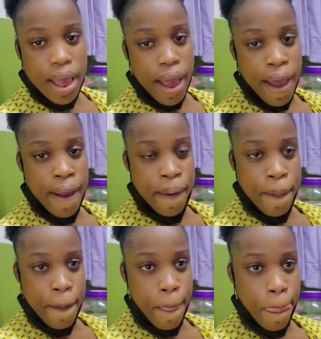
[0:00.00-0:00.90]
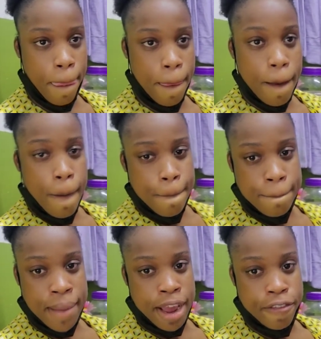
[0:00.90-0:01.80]
and
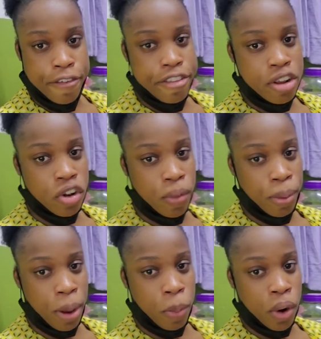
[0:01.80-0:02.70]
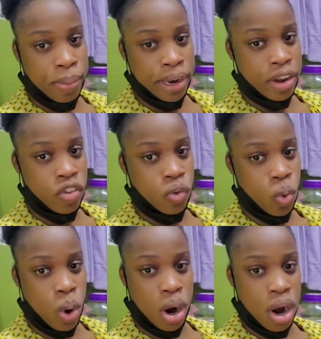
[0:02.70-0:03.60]
my physiotherapy appointment is
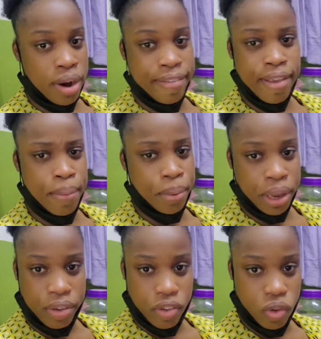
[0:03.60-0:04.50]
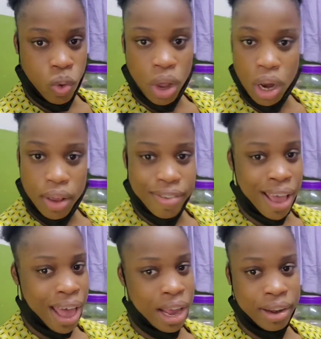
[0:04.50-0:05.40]
2 o'clock, the same place, 2 o'clock. So I
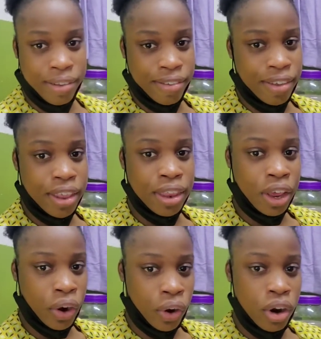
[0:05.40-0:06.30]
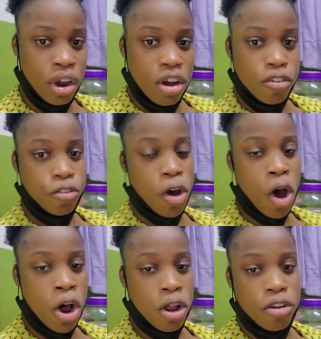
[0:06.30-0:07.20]
had to sit there for
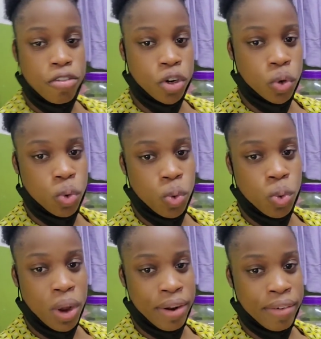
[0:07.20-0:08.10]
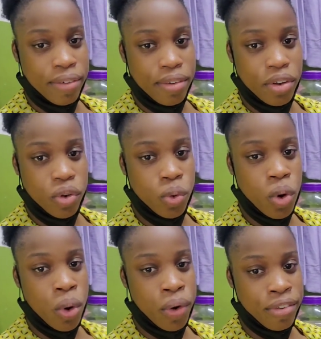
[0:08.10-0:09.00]
2
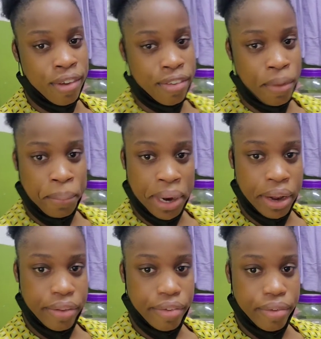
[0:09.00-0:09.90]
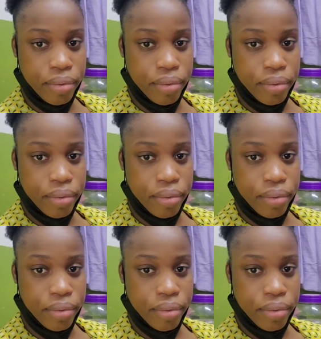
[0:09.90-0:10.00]
hours and some minutes